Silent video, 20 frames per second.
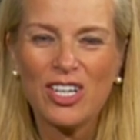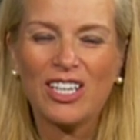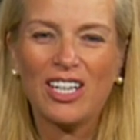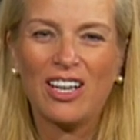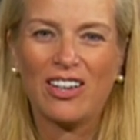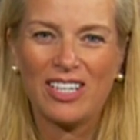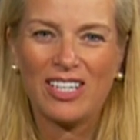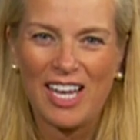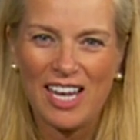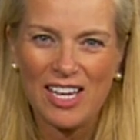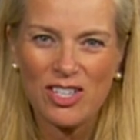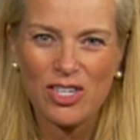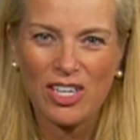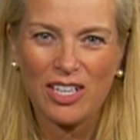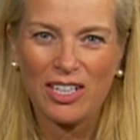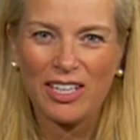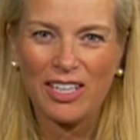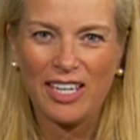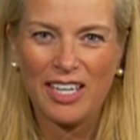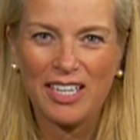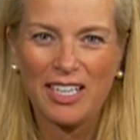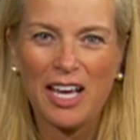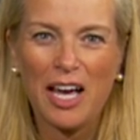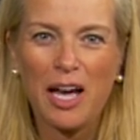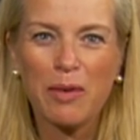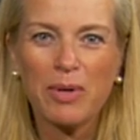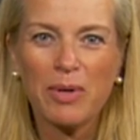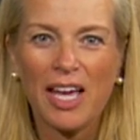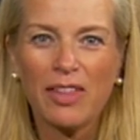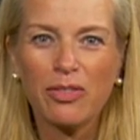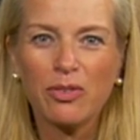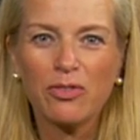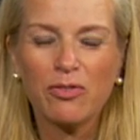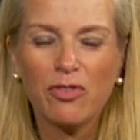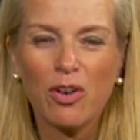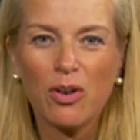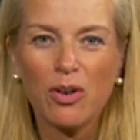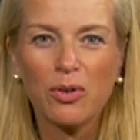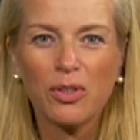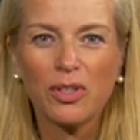on HLN. I'm Catherine
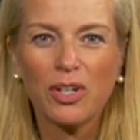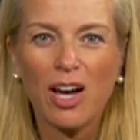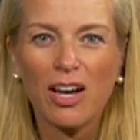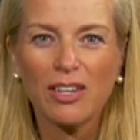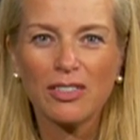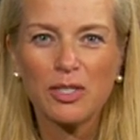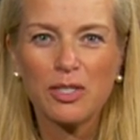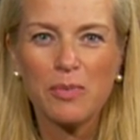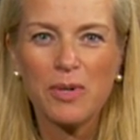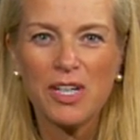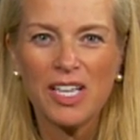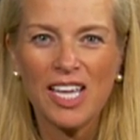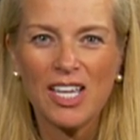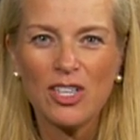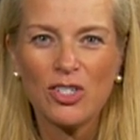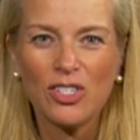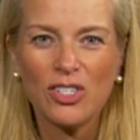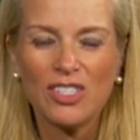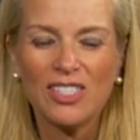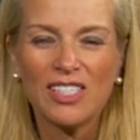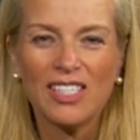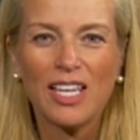Falk with Cox Communications.